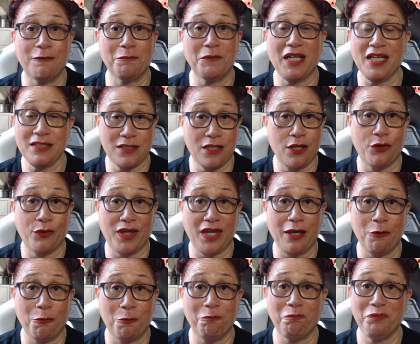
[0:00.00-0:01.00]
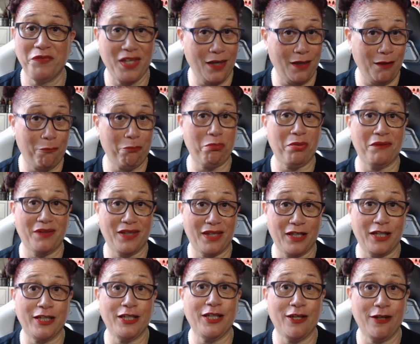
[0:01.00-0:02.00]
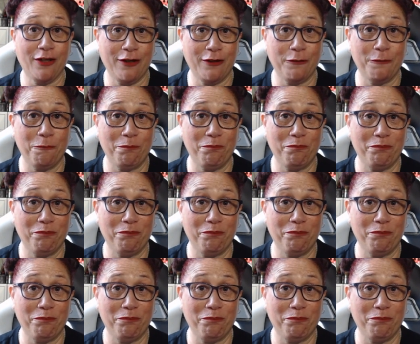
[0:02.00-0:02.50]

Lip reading: I'm a Glasgow girl. Yep, I know.